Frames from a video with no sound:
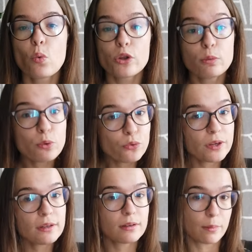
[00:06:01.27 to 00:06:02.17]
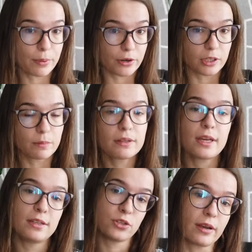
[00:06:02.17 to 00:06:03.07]
When you move in an
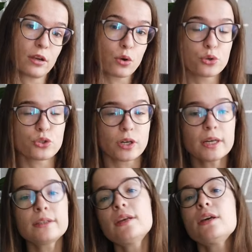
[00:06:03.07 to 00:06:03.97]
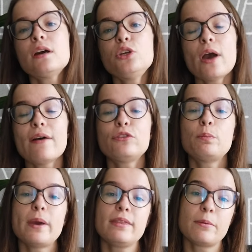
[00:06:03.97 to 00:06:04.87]
apartment sign a contract, you have
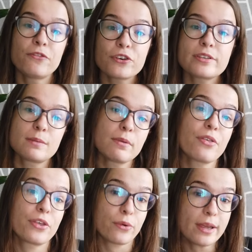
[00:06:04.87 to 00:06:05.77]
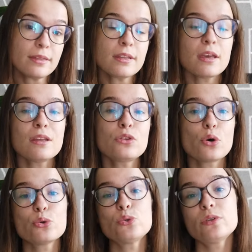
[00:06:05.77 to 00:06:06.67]
to pay the first month rent
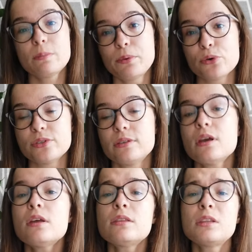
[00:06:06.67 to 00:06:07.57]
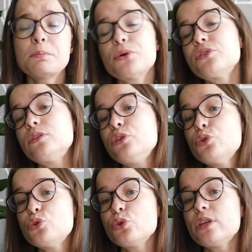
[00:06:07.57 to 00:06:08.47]
and also deposit. The deposit
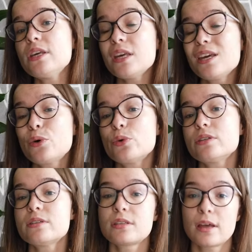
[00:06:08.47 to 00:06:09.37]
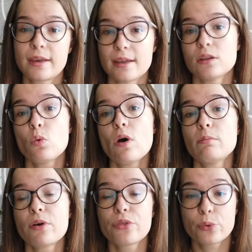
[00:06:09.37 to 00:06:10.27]
usually equals, again,
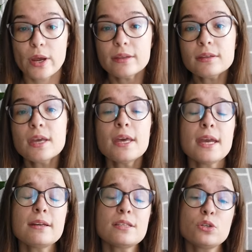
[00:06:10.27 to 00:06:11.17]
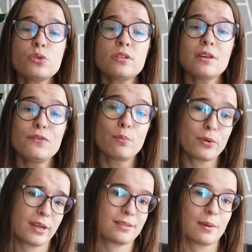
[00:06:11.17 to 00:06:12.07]
1 month rent and is used if you
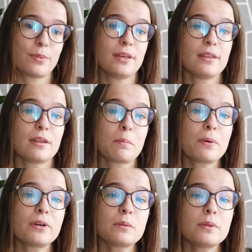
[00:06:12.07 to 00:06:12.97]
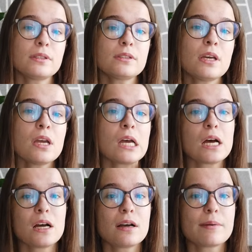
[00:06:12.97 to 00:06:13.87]
break something in the apartment,
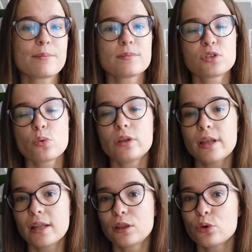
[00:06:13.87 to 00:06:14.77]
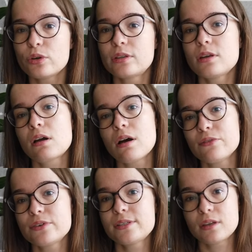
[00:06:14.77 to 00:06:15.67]
so the landlord
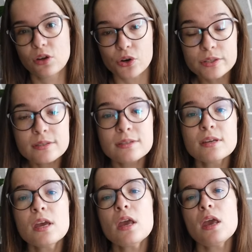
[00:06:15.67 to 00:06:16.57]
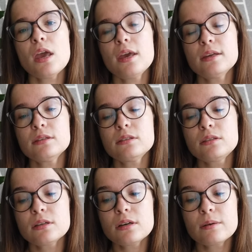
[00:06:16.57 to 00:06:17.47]
covers the costs.
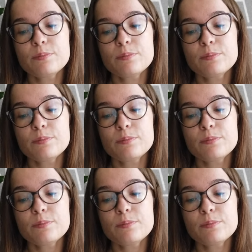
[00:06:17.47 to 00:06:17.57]
And